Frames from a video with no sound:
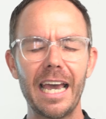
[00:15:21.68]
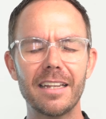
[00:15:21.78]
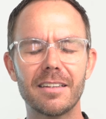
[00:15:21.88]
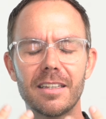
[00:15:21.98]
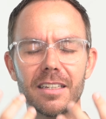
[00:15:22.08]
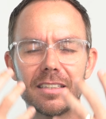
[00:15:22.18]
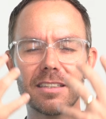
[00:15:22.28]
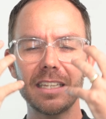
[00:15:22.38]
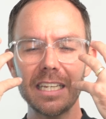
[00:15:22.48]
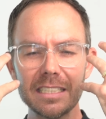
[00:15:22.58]
at the
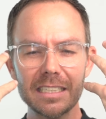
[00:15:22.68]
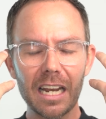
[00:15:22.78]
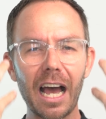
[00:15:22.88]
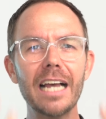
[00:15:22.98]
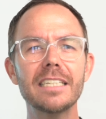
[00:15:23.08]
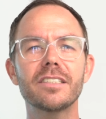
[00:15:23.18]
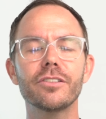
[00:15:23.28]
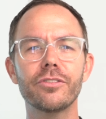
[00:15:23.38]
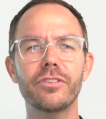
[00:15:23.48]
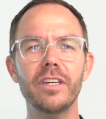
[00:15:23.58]
things that I
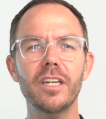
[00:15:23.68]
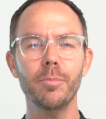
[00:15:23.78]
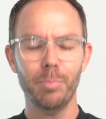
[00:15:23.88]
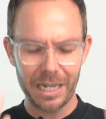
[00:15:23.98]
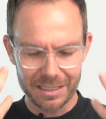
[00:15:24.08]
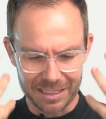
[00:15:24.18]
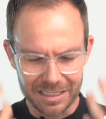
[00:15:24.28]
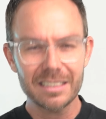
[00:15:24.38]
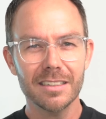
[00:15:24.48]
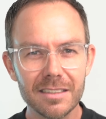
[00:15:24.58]
still think about, the
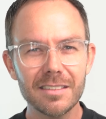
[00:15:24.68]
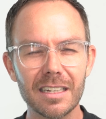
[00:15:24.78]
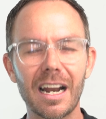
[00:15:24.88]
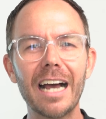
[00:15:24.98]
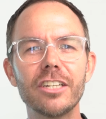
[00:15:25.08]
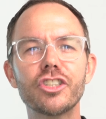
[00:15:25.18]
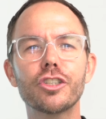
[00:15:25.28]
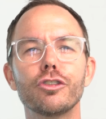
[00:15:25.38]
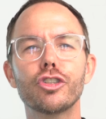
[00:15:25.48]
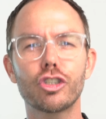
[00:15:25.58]
sins that I
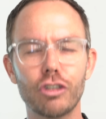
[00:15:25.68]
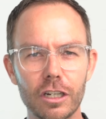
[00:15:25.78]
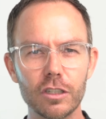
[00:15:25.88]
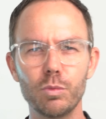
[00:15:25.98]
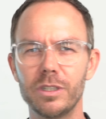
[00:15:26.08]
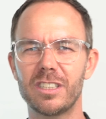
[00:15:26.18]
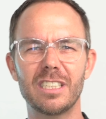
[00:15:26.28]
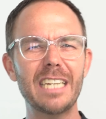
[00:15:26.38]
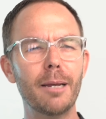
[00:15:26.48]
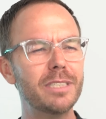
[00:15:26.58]
still struggle with, the
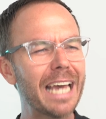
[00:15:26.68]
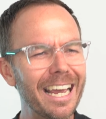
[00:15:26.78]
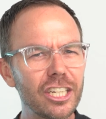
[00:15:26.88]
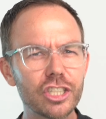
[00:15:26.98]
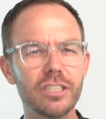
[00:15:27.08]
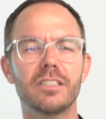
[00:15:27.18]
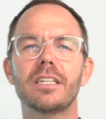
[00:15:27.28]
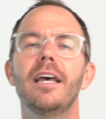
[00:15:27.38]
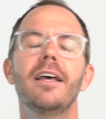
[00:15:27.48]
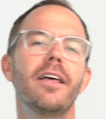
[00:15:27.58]
temptations
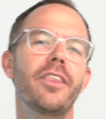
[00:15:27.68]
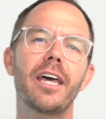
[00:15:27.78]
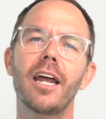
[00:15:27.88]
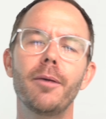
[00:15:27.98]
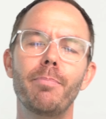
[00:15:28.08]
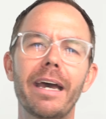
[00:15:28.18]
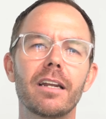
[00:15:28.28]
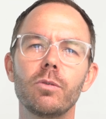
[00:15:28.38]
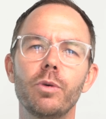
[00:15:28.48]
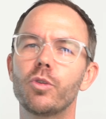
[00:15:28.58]
that I
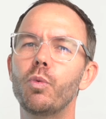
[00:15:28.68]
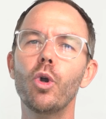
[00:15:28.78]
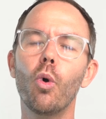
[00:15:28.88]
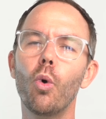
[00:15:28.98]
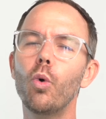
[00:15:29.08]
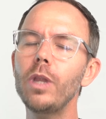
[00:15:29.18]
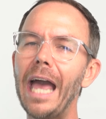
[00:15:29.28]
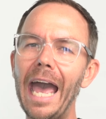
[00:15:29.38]
battle with. We all